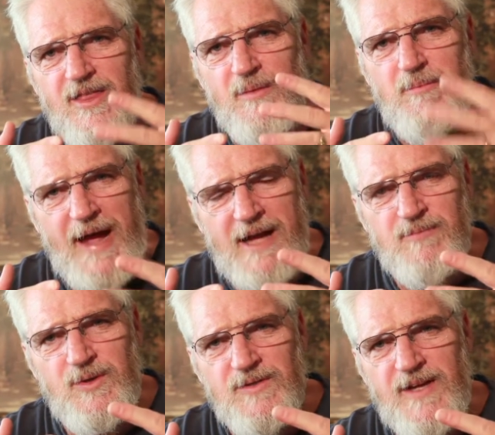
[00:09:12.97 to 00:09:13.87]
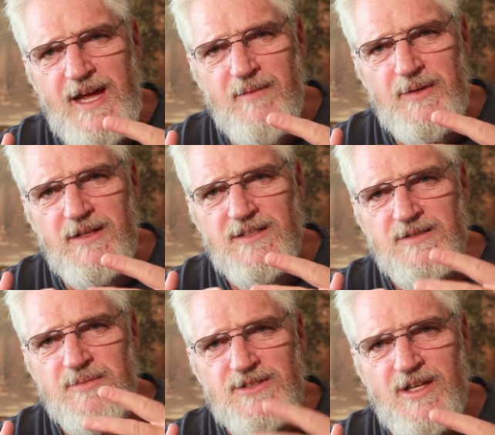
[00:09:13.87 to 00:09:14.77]
The backbone of
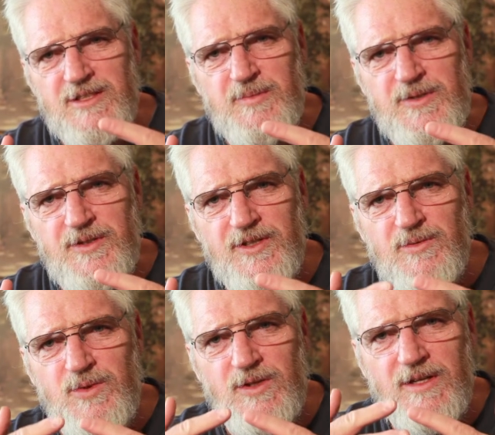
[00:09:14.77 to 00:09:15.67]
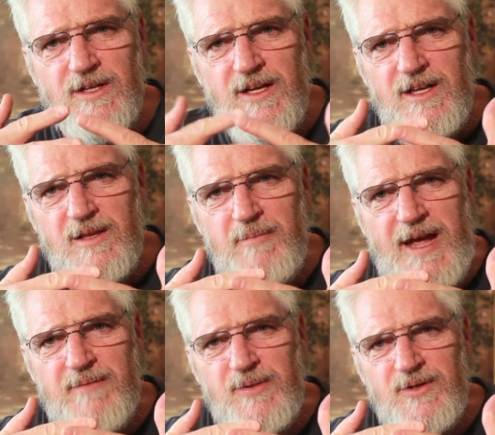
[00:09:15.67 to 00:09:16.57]
capitalism is entrepreneurial work. The
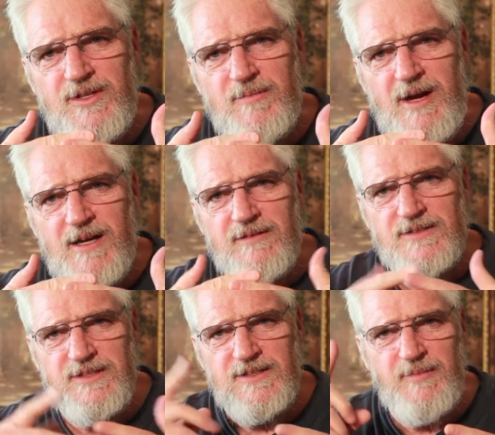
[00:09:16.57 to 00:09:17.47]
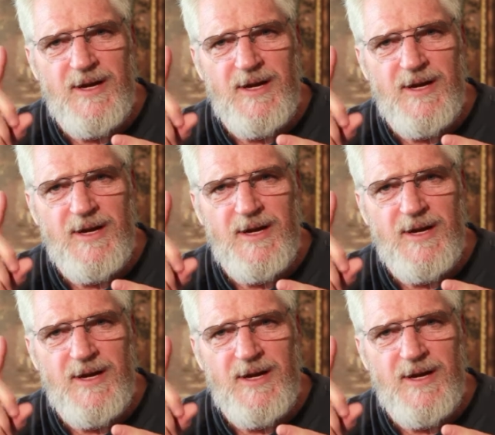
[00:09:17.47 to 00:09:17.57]
backbone of democracy,